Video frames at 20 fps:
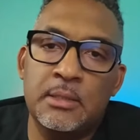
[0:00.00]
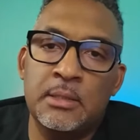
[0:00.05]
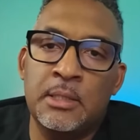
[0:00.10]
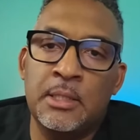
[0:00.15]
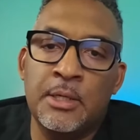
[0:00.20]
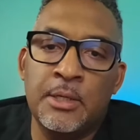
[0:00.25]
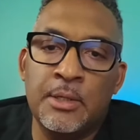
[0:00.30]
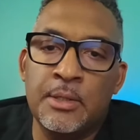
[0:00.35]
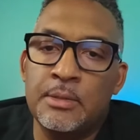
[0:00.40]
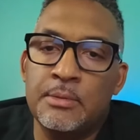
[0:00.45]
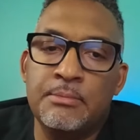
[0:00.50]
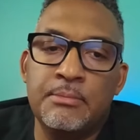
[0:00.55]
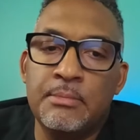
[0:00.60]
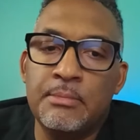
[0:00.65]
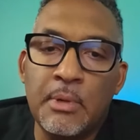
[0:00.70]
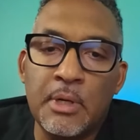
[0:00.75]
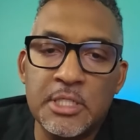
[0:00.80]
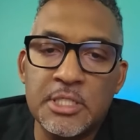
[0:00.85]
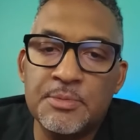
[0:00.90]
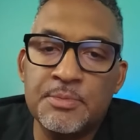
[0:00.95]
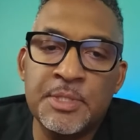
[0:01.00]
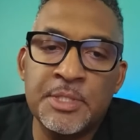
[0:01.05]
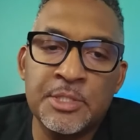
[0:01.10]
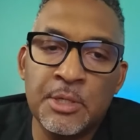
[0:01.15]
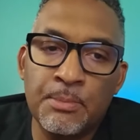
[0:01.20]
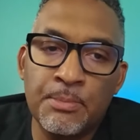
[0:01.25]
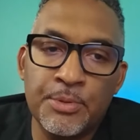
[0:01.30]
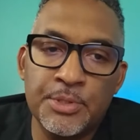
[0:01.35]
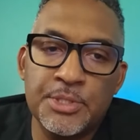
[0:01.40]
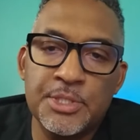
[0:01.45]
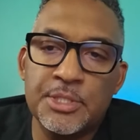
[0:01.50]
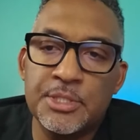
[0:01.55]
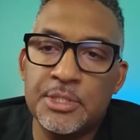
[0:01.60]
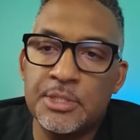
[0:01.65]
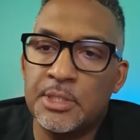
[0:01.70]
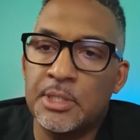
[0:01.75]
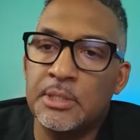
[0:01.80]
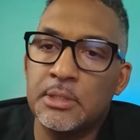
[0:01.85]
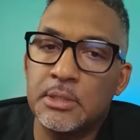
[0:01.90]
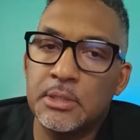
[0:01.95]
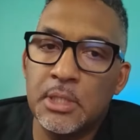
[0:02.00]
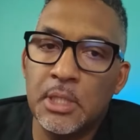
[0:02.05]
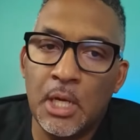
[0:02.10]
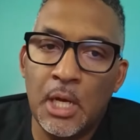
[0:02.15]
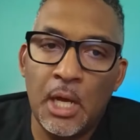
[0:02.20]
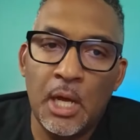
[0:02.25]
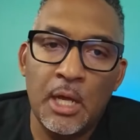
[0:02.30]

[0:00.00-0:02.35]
there must be some persistent